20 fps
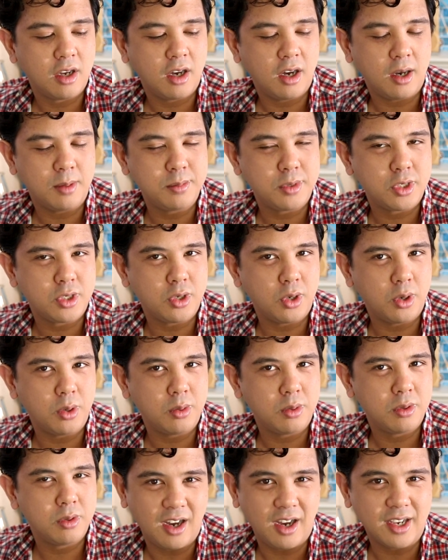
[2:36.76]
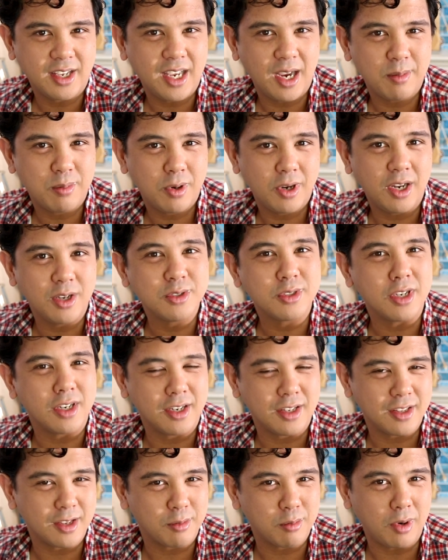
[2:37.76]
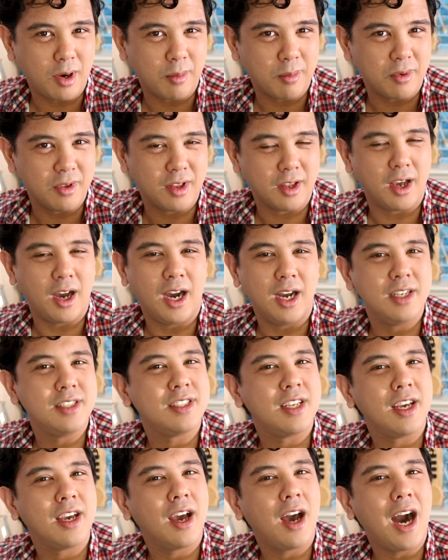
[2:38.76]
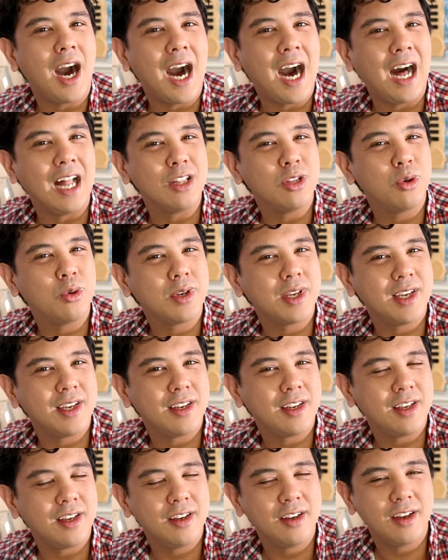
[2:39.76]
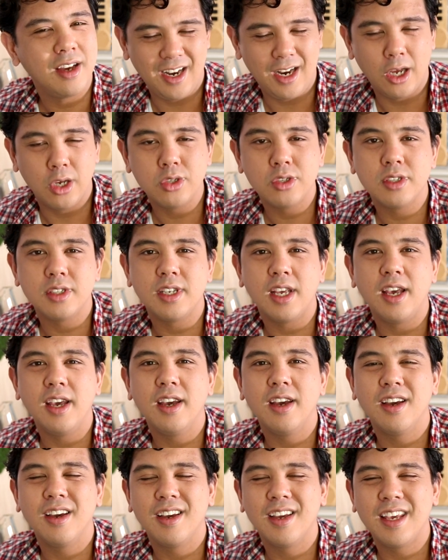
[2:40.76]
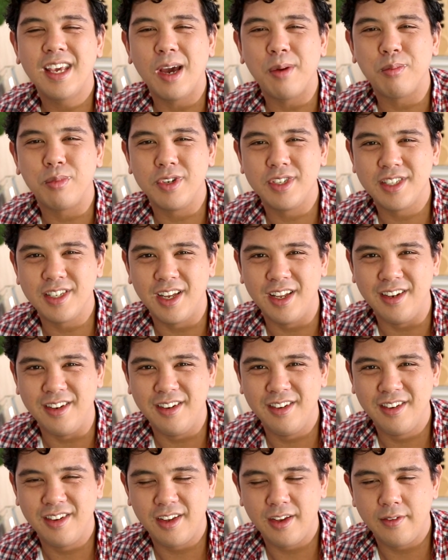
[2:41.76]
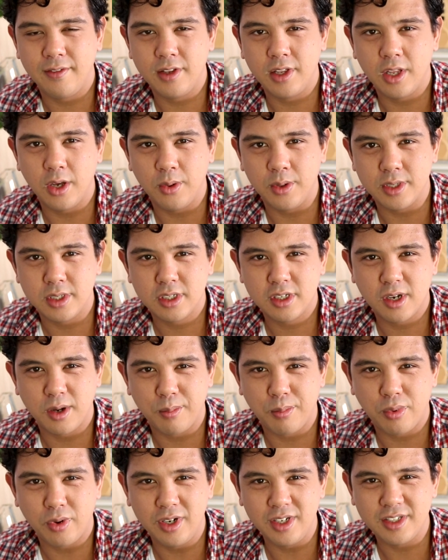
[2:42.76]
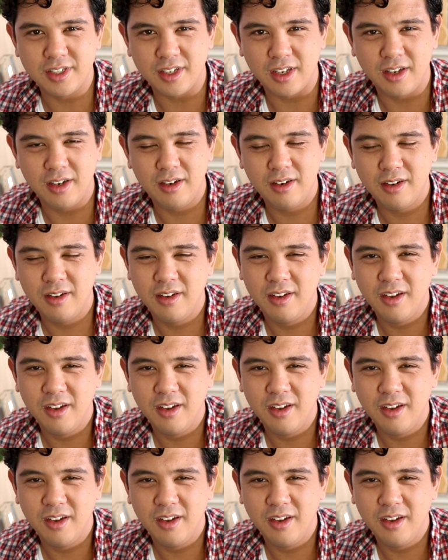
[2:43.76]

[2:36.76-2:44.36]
Hubsta, I can't pronounce anything properly. I say Hello Kitty, and I also say Capri Sun, even though it's Capri Sun.